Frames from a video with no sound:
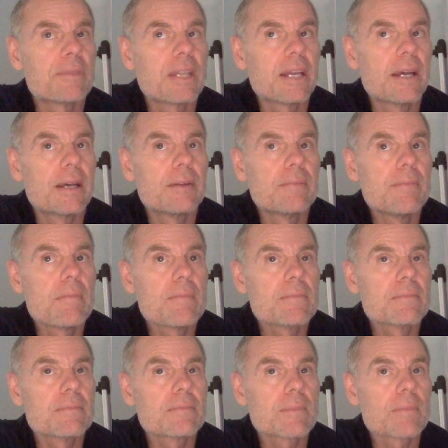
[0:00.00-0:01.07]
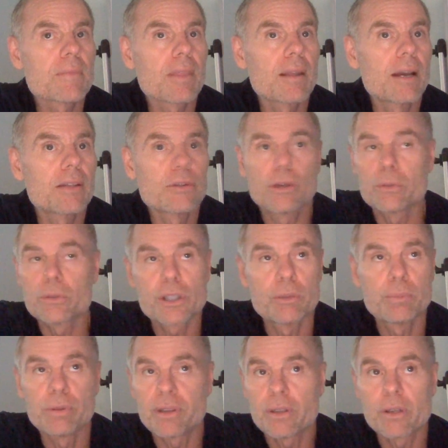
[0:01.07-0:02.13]
And I thought it was
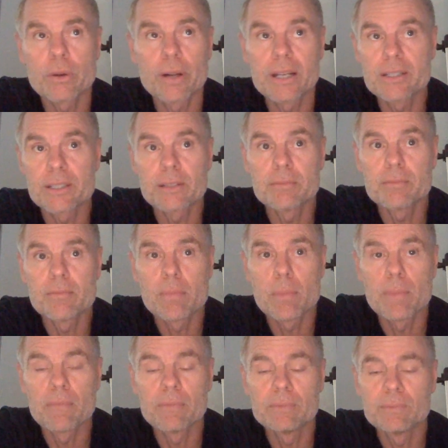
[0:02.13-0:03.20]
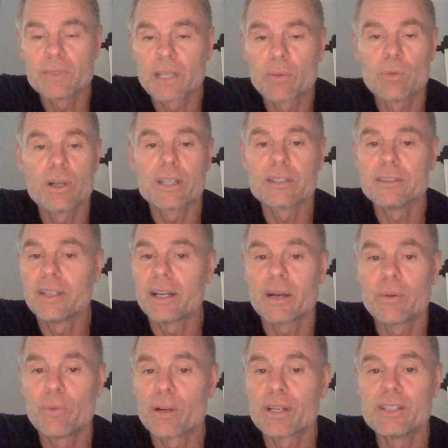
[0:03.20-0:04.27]
completely crazy. I
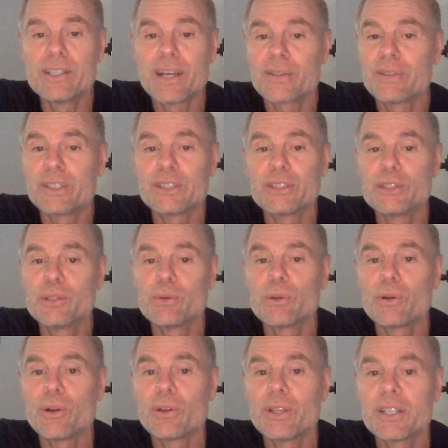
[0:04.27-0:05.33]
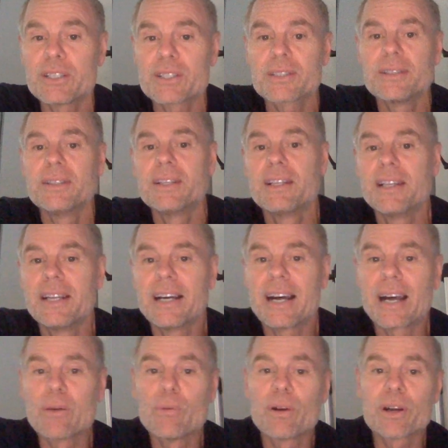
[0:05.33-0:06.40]
wanted nothing to do with all this.
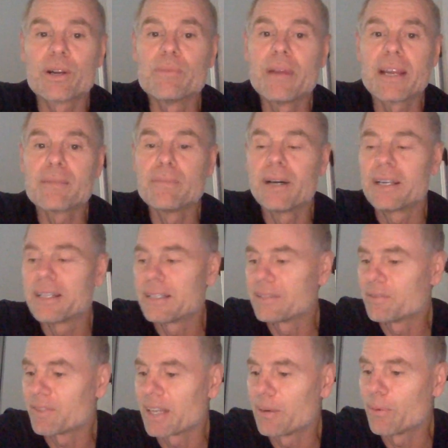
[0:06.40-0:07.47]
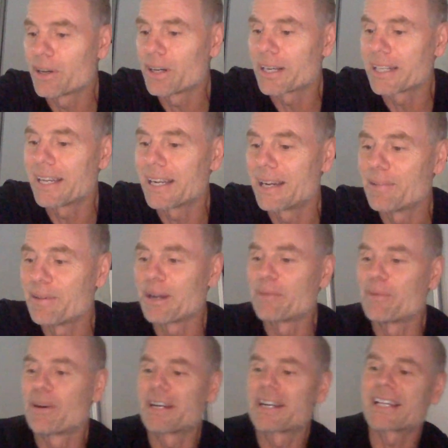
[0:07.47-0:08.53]
I wanted to make money. I
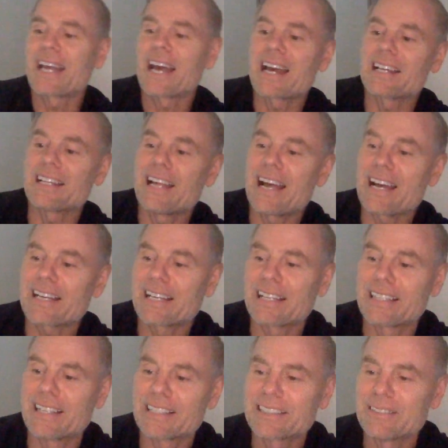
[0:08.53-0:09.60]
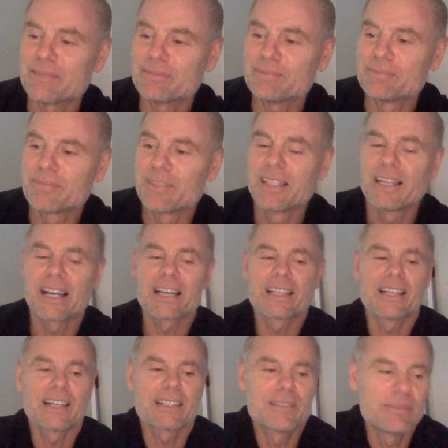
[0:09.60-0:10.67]
wanted a Cadillac. I
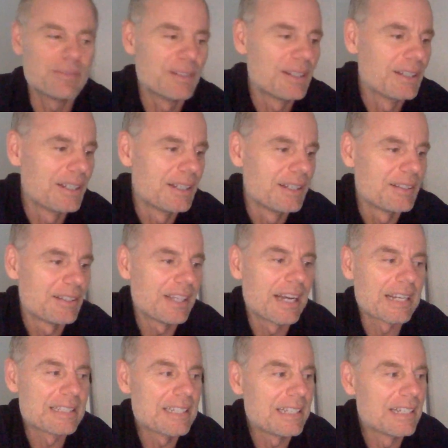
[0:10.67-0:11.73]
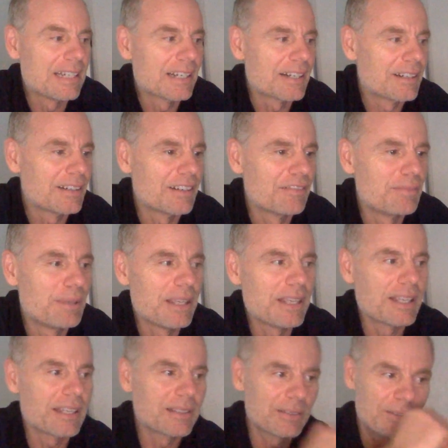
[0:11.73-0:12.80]
liked the idea of
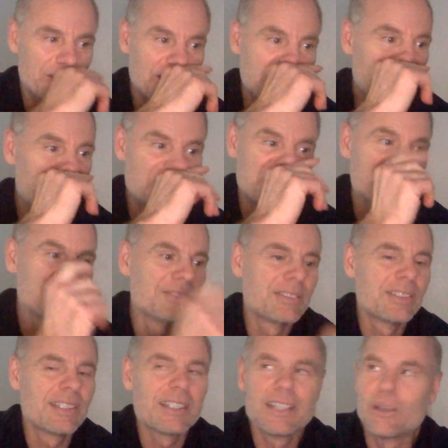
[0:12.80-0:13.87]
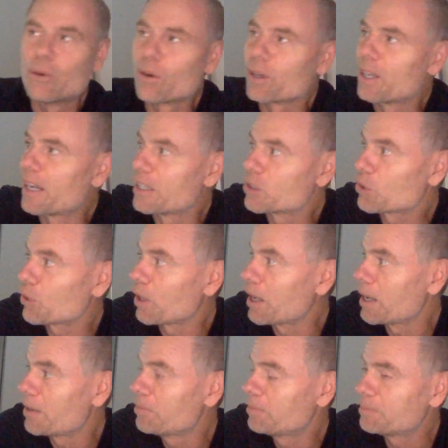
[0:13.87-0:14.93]
being, in organized
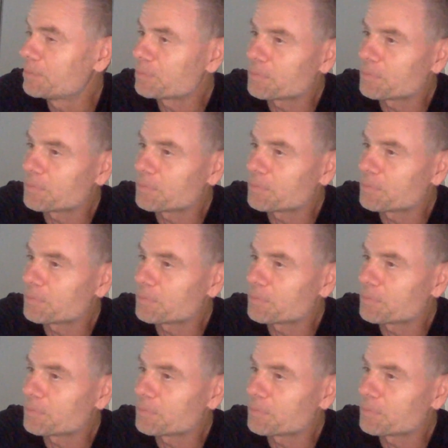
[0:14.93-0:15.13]
crime.